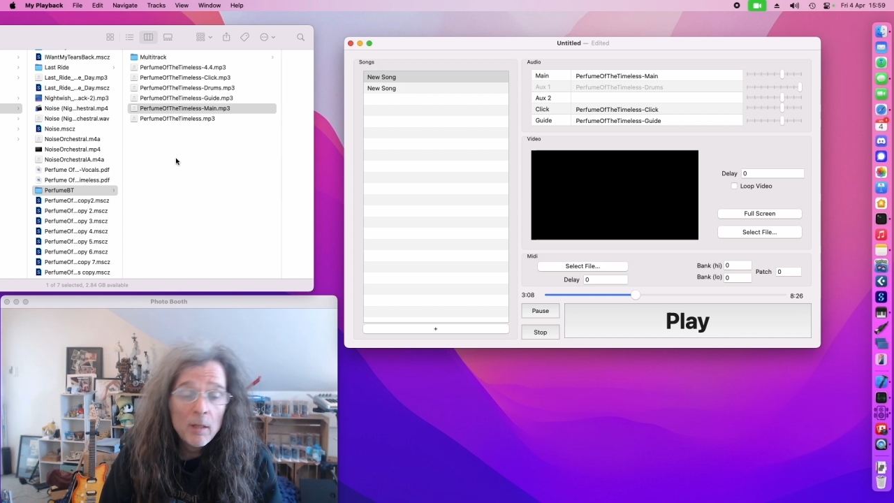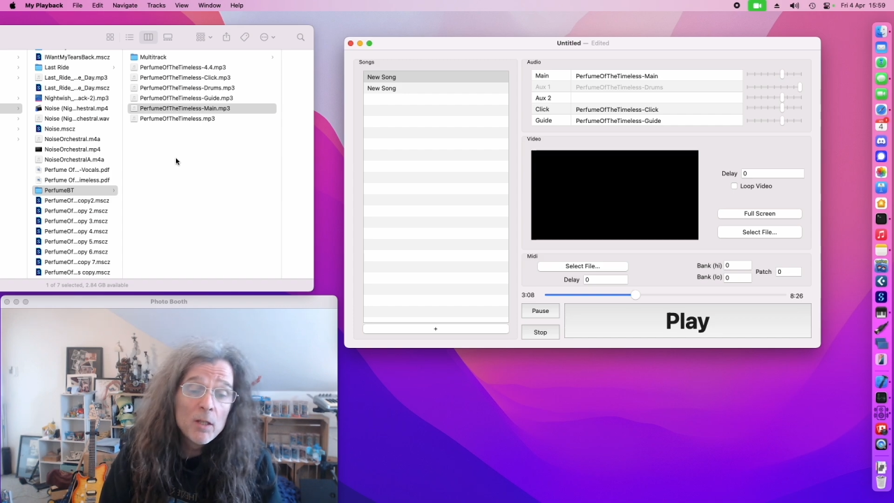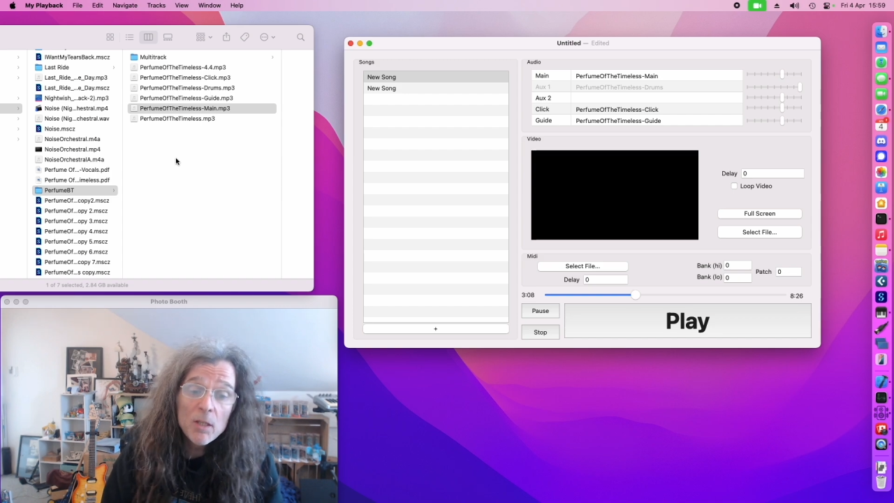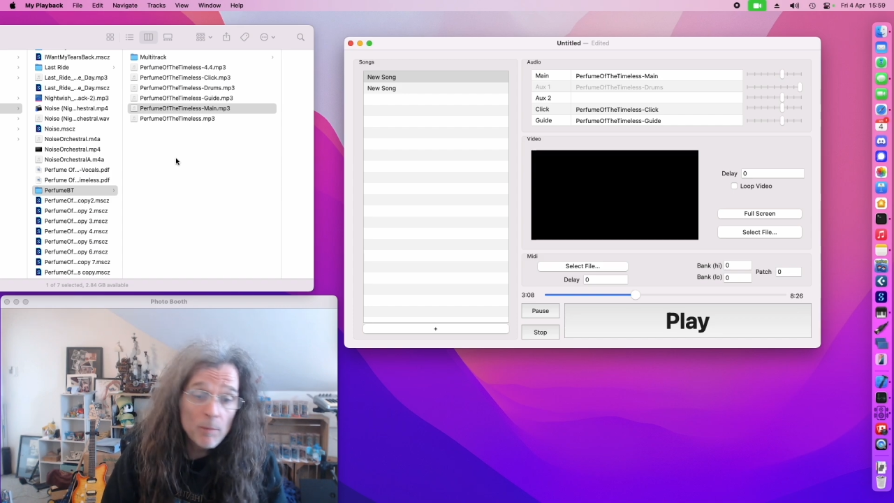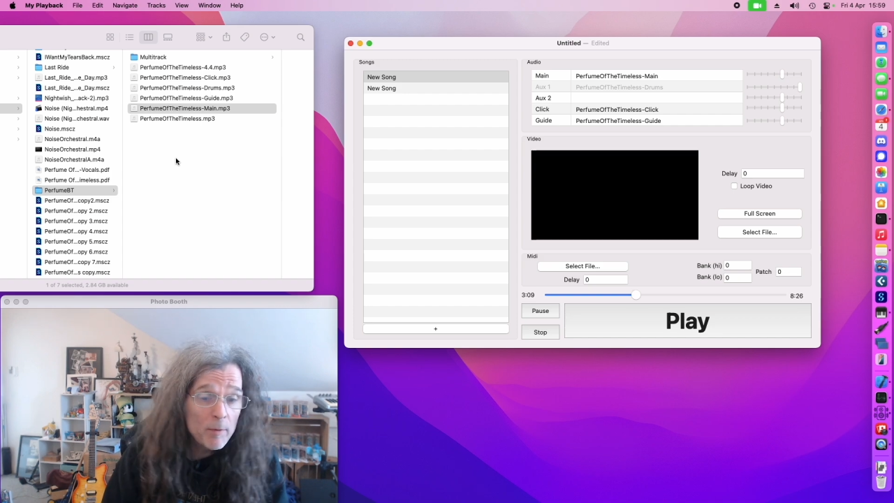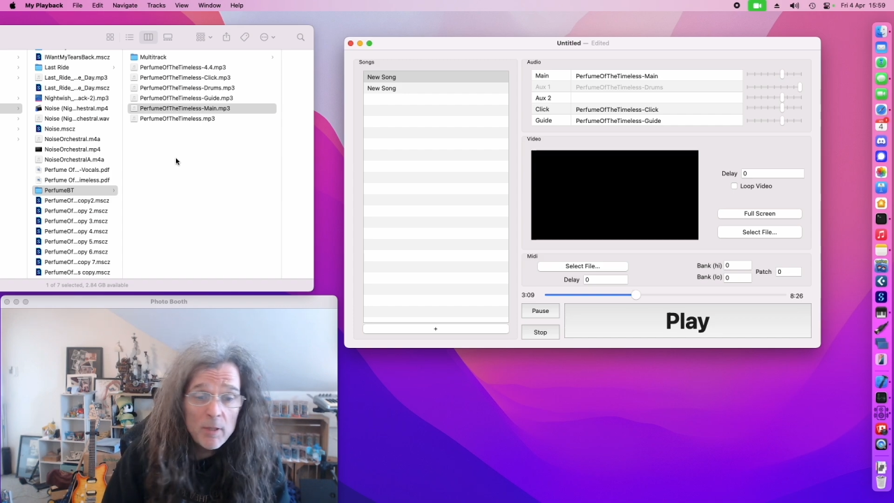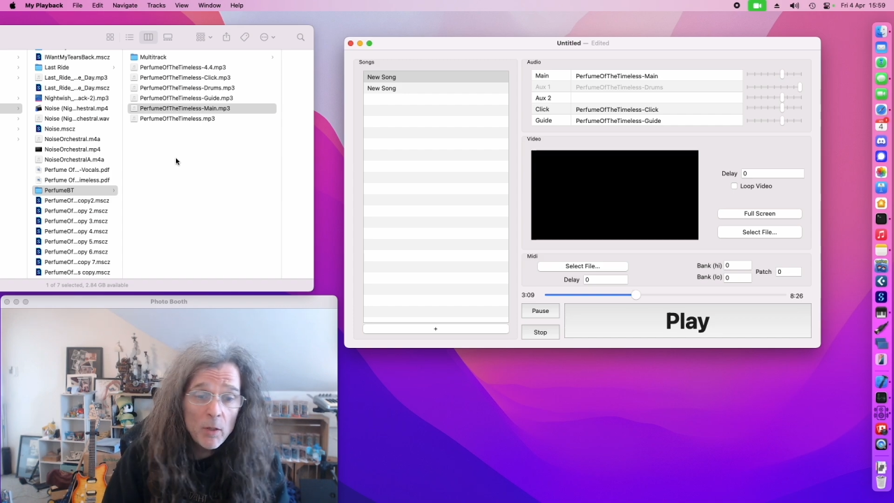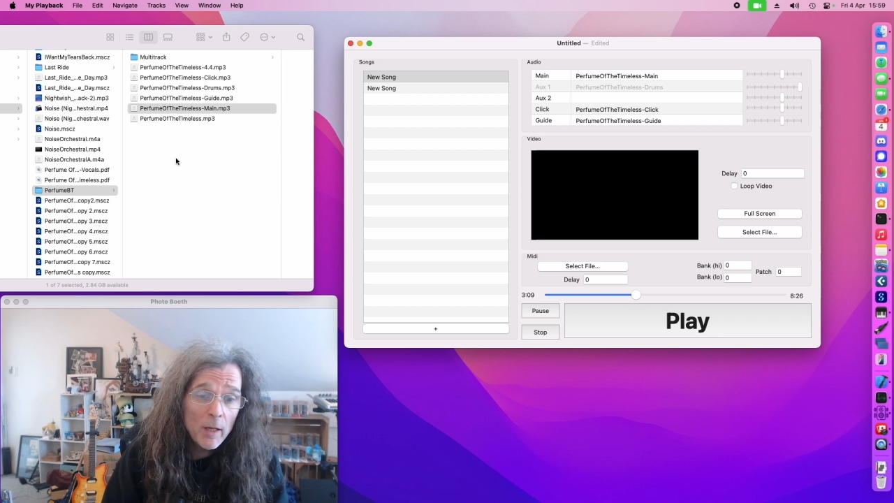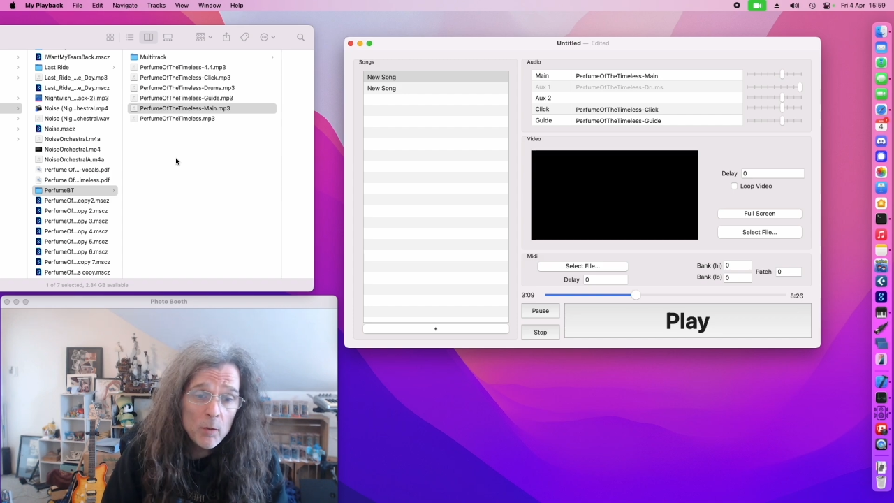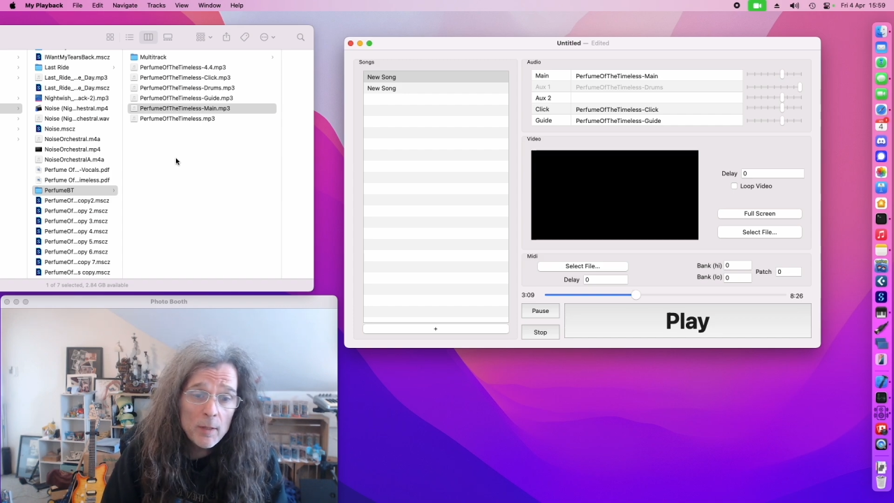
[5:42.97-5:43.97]
sometimes you do
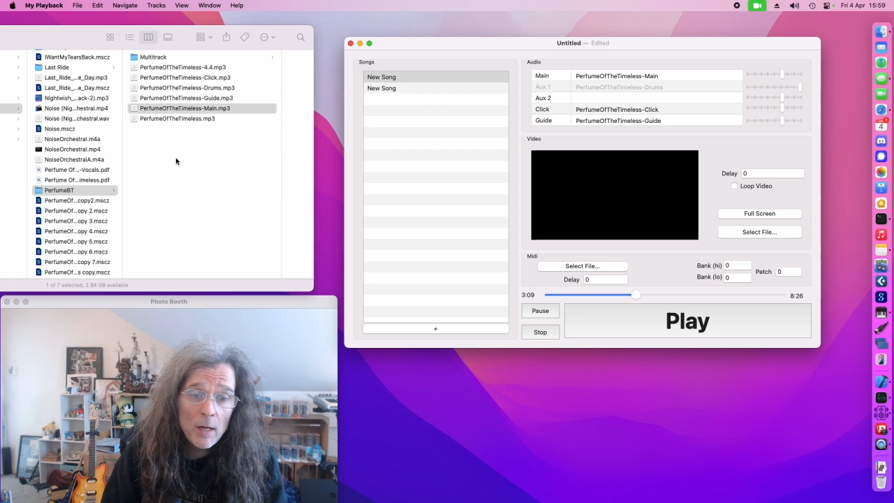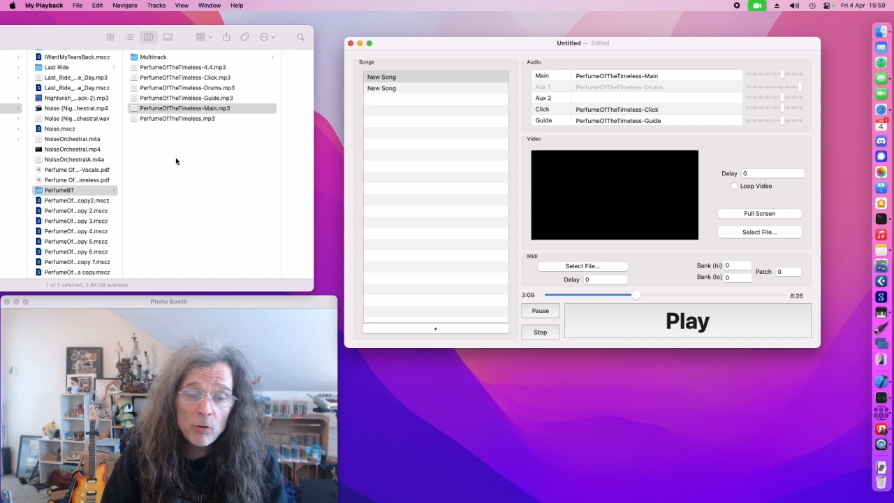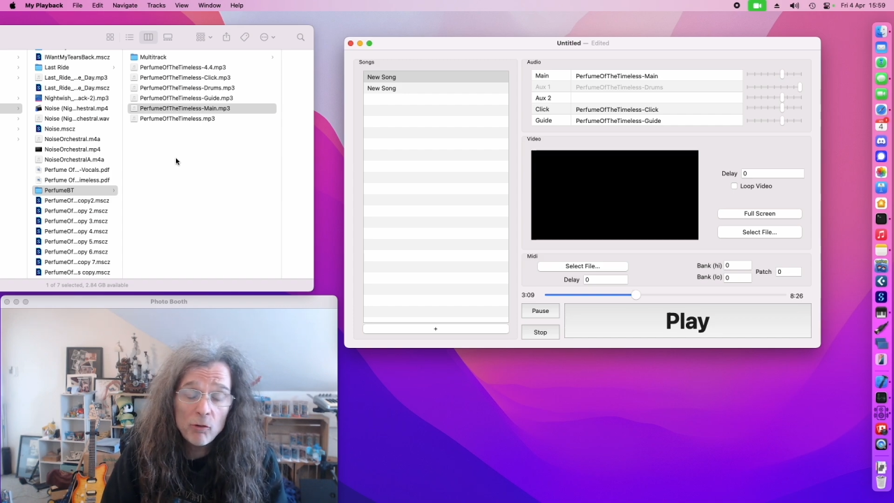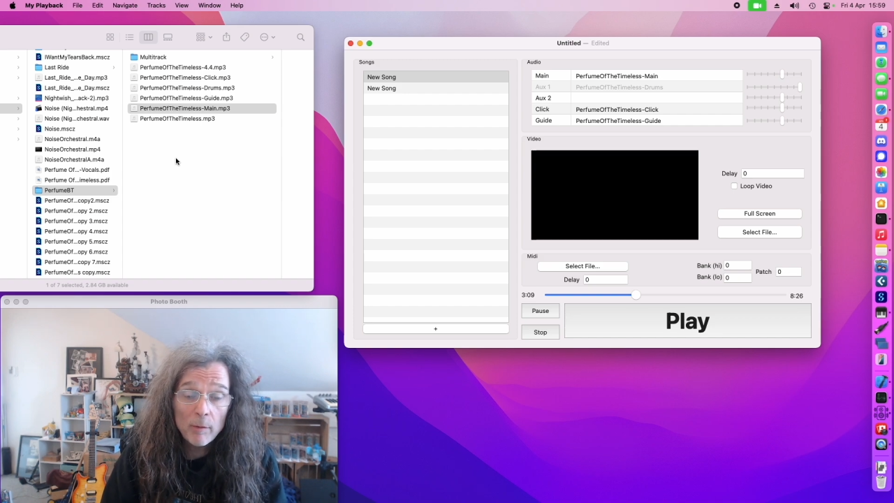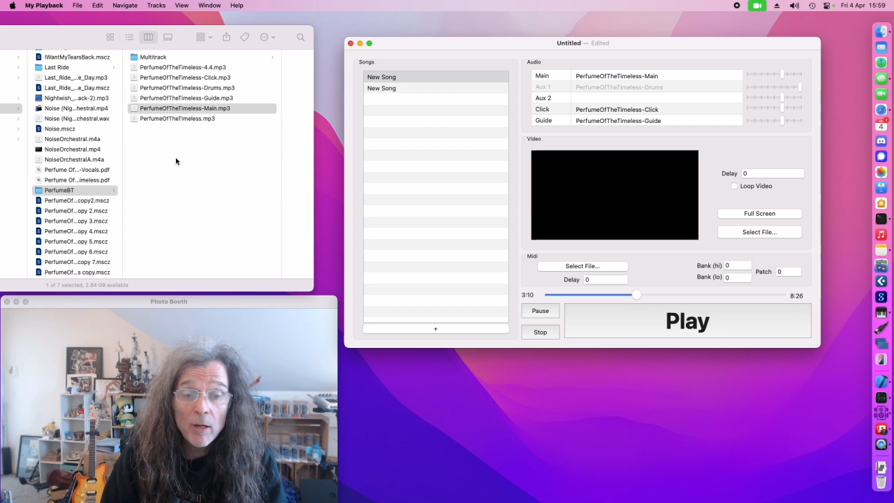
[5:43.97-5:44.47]
gigs without drummer,